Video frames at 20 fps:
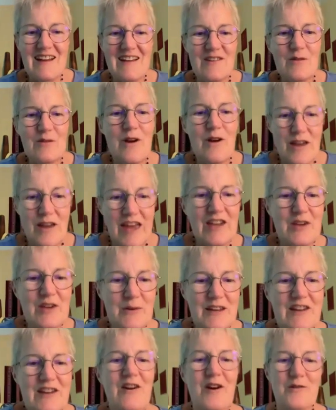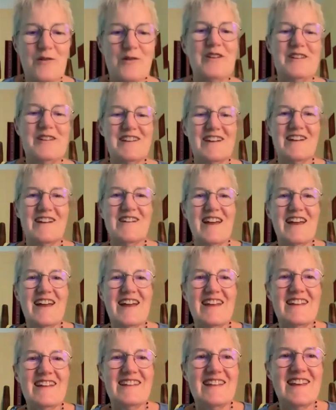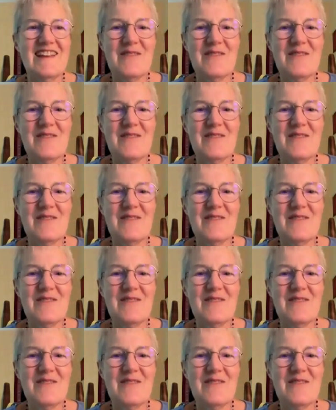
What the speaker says: you hear? Oh, good. Okay.